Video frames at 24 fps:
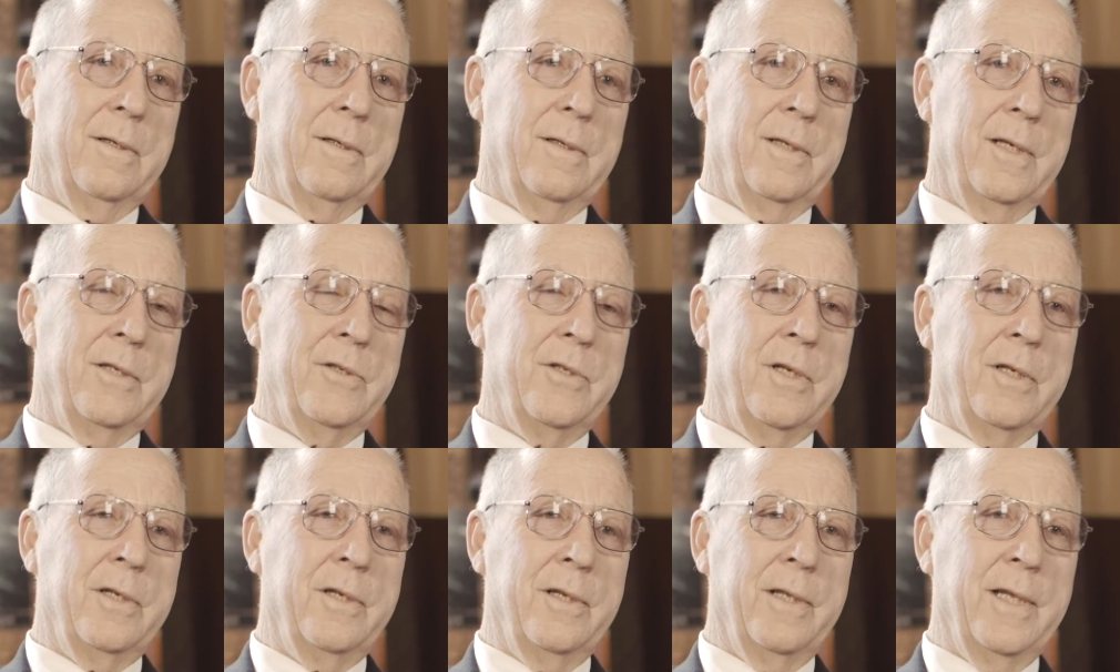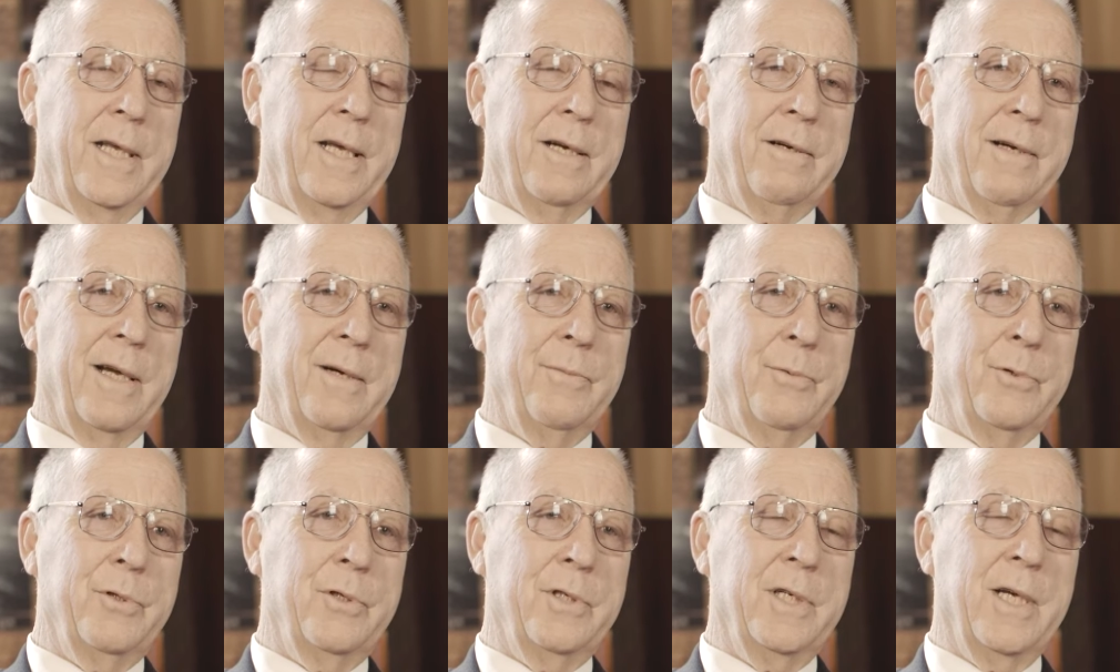they said to the
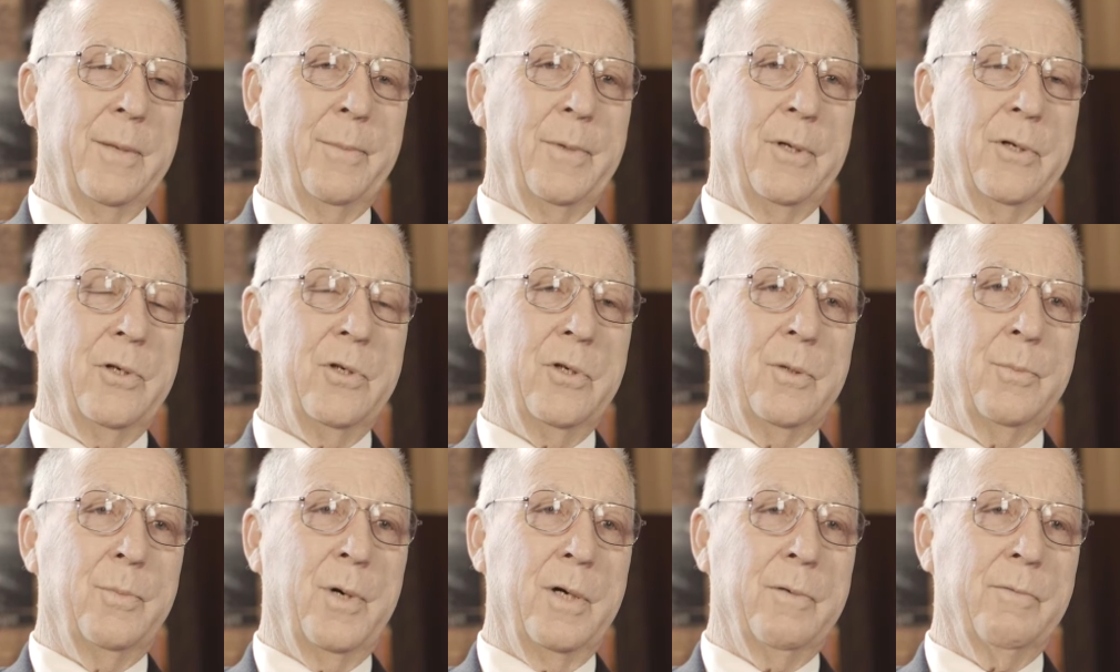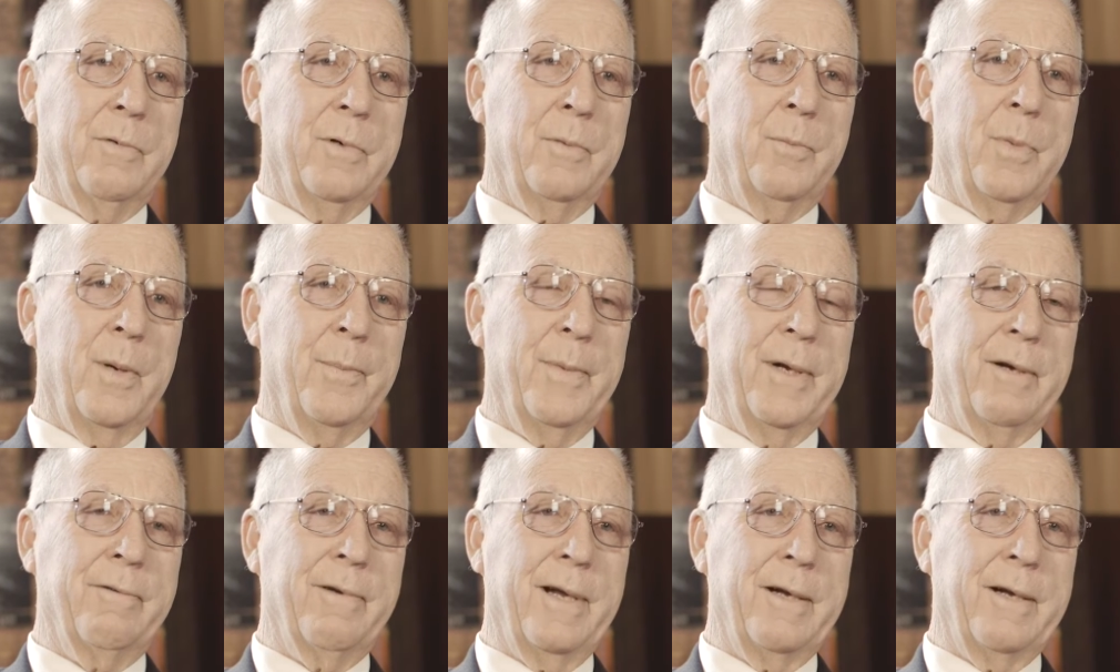aircraft, would you come in and do a bombing